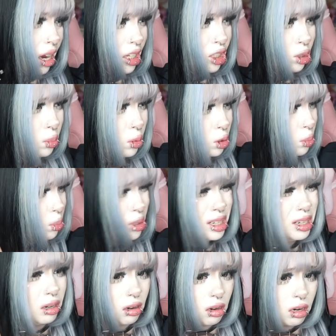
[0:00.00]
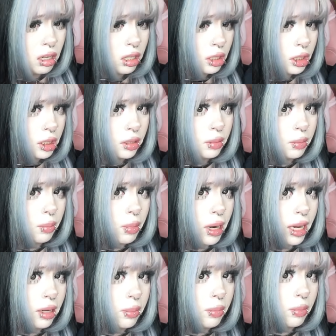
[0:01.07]
I suppose pretty large
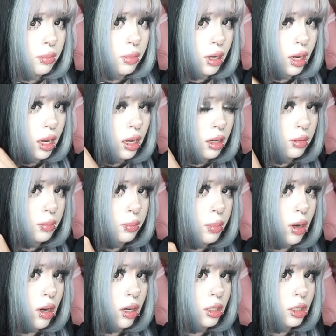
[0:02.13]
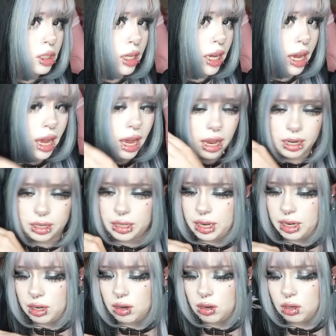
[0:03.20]
black parts, and
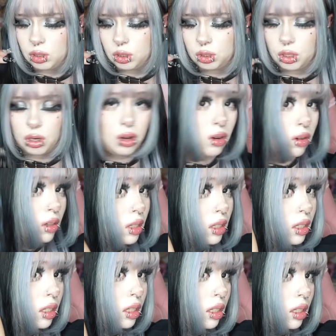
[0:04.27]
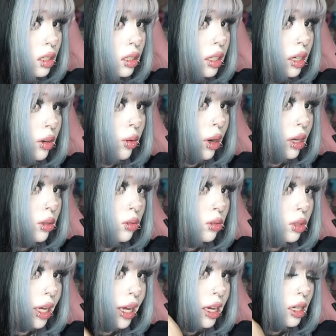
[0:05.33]
then also on the
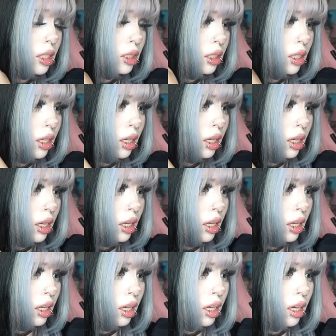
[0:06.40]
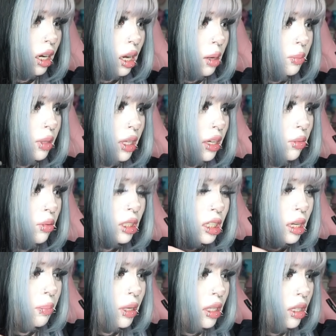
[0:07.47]
raccoon tails, it was
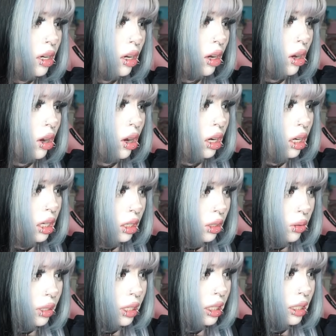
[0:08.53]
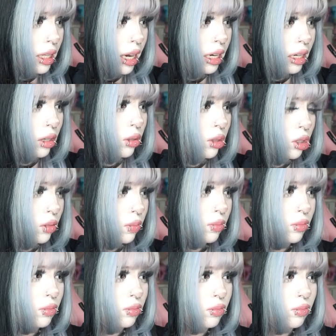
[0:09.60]
a bit annoying that it looked
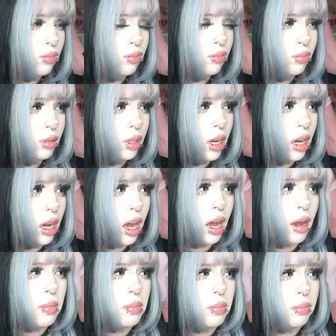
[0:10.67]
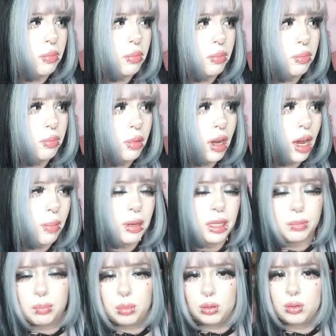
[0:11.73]
a
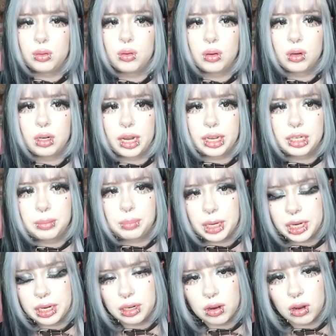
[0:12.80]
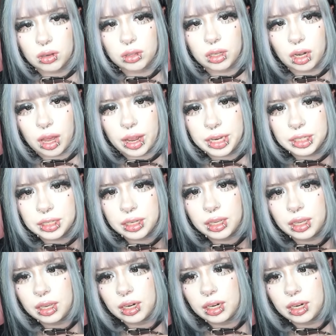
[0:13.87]
bit blue, like depending on the light.